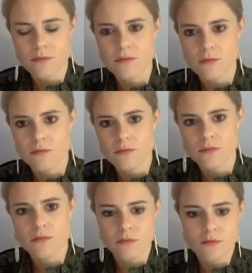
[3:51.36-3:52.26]

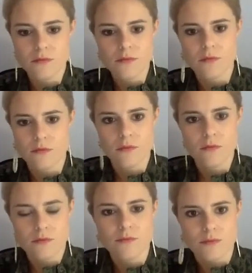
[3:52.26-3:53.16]

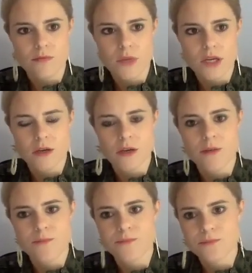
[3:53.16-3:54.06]

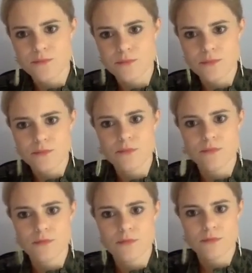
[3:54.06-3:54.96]

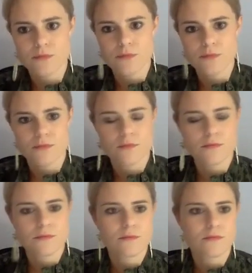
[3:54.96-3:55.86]

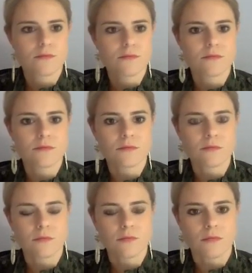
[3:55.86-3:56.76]

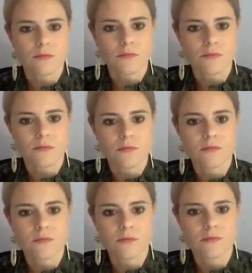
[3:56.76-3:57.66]

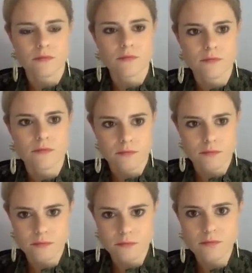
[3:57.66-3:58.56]

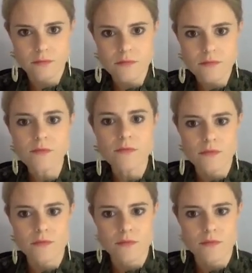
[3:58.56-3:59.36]
No words are spoken by the person on screen.